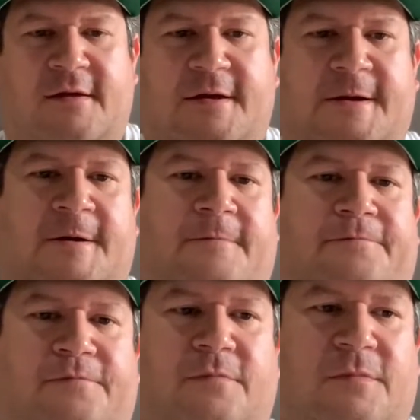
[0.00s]

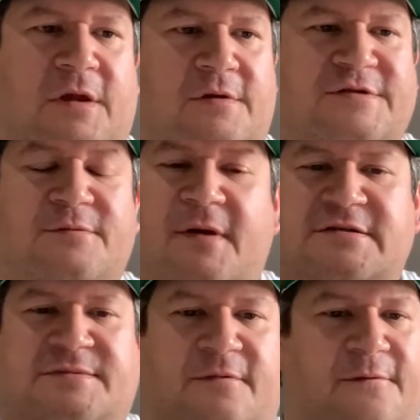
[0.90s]
two measures
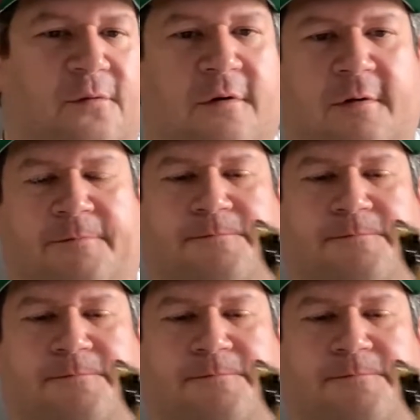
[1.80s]
before.